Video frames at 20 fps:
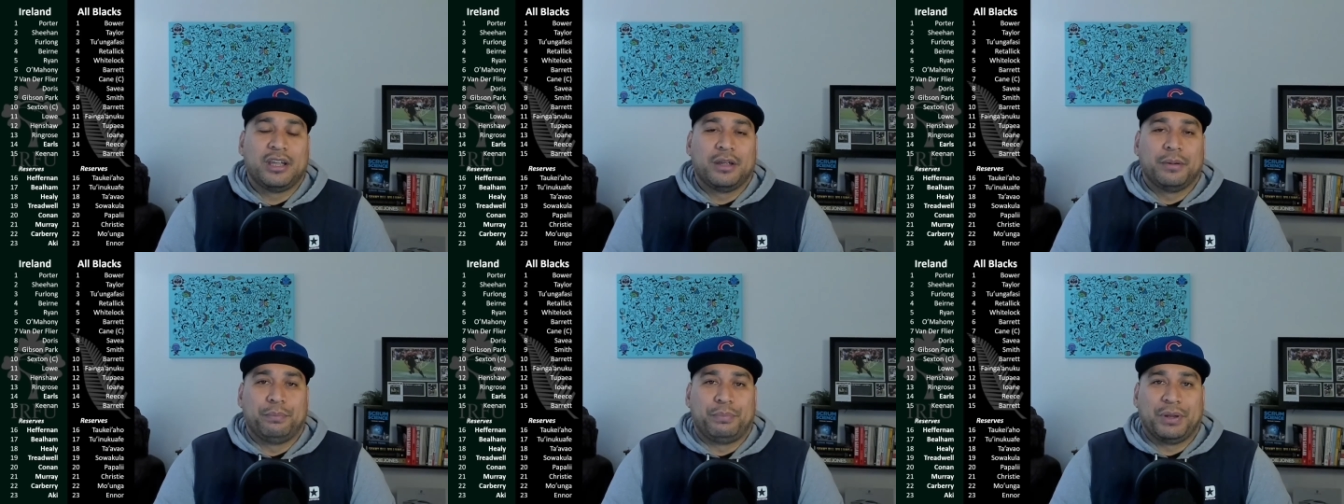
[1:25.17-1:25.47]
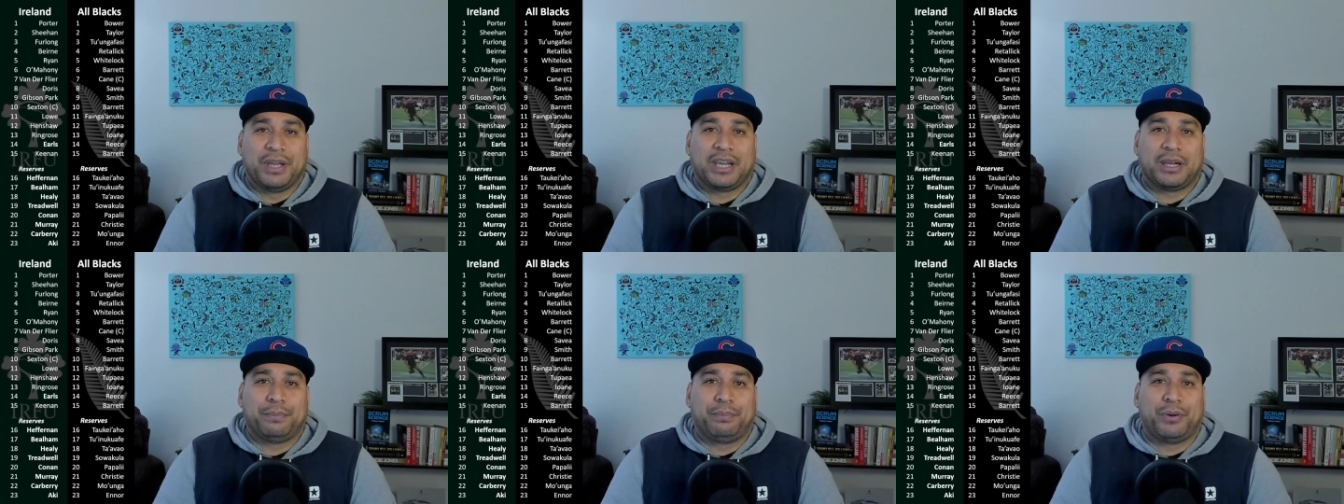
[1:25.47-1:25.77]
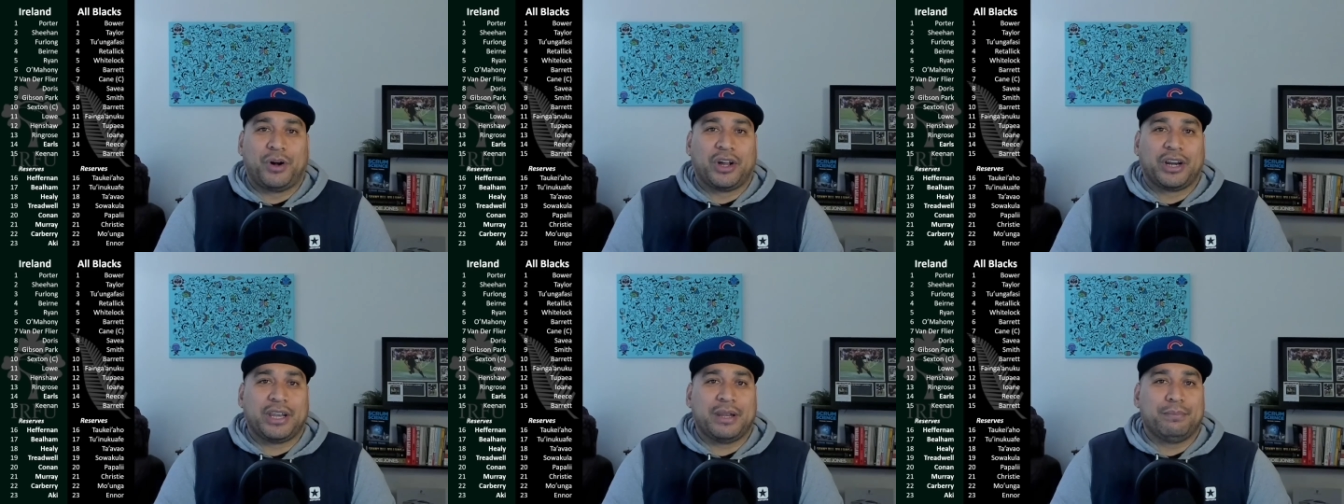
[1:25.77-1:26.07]
Big
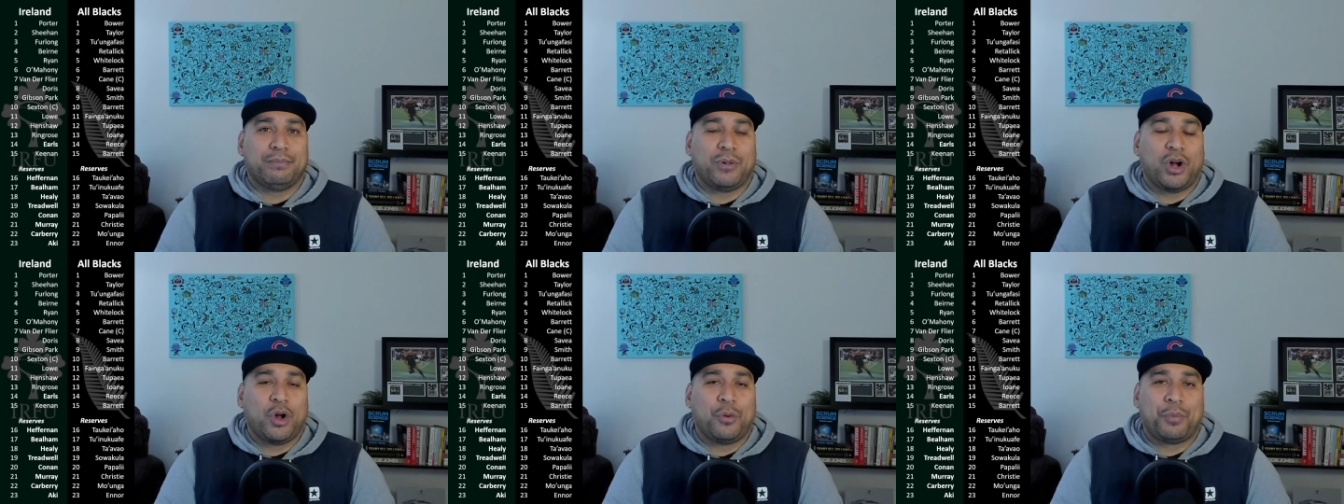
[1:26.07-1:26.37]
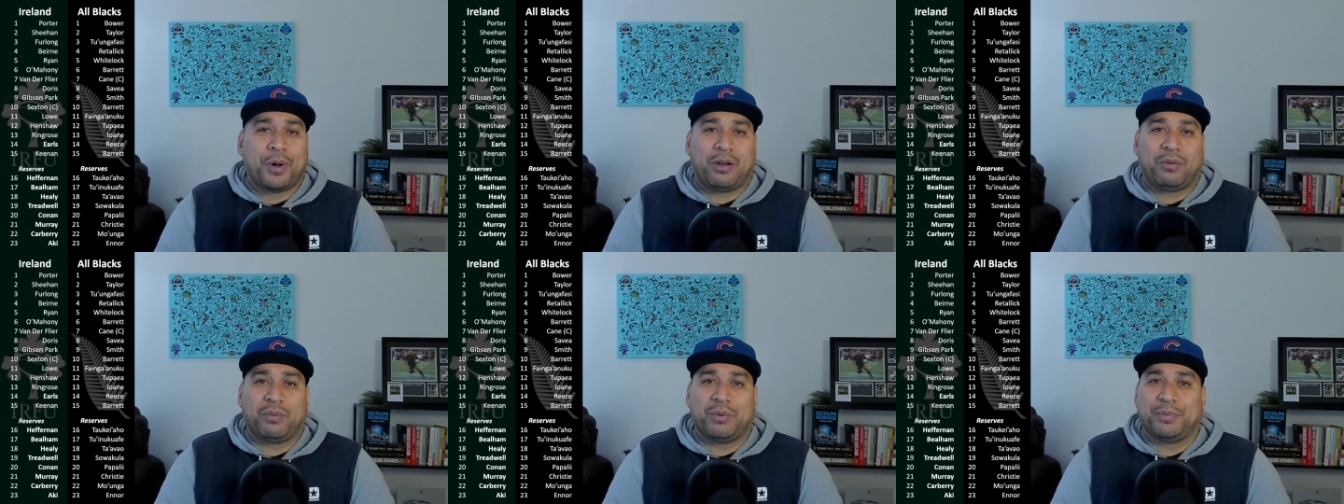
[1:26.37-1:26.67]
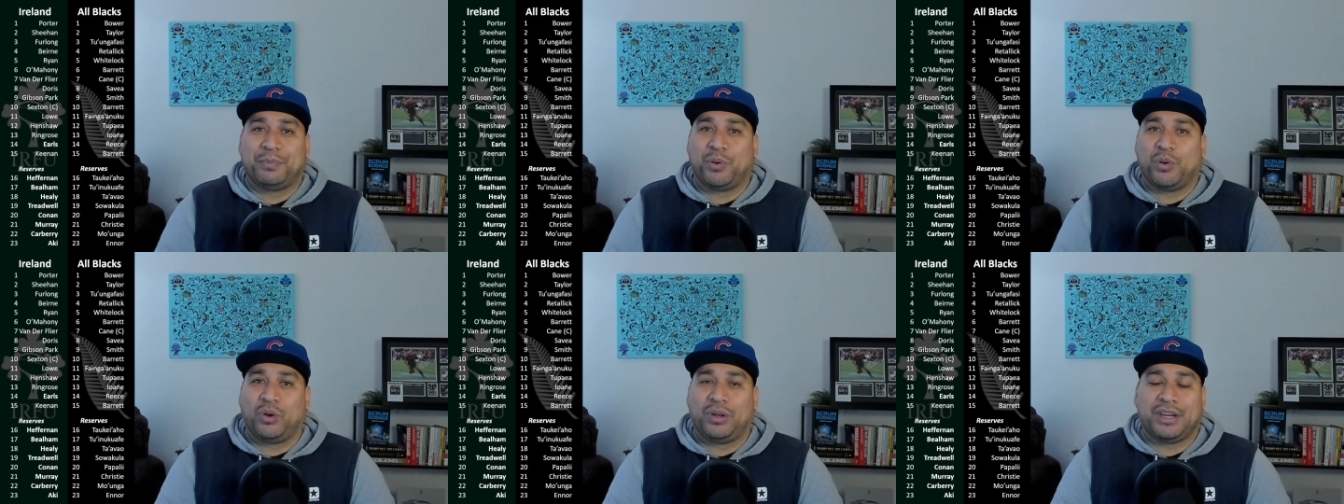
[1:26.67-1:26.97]
body, mobile with
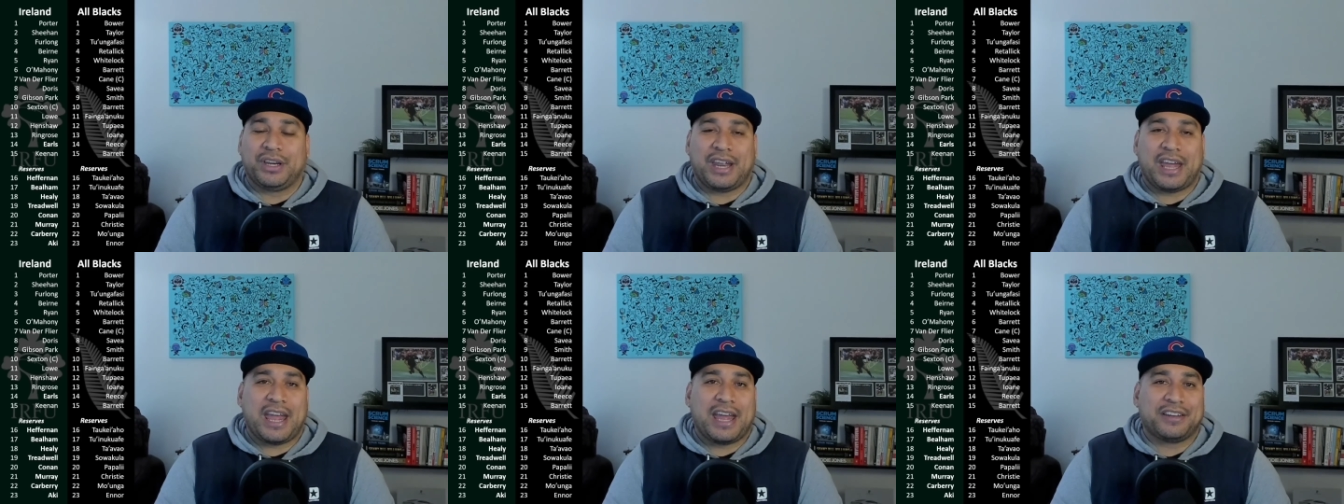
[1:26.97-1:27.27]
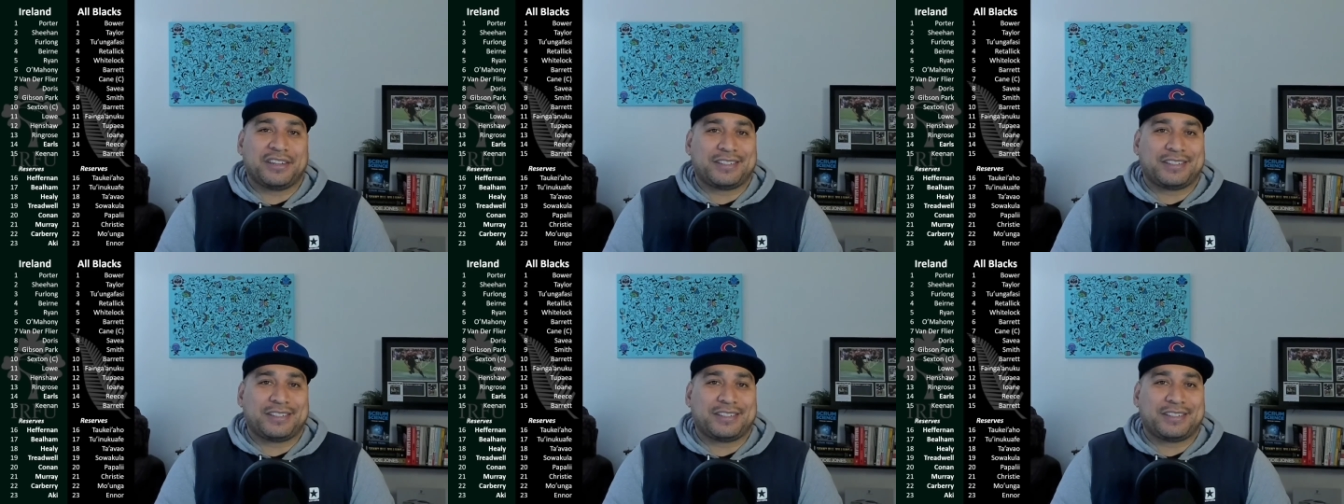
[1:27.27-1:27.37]
ball in hands,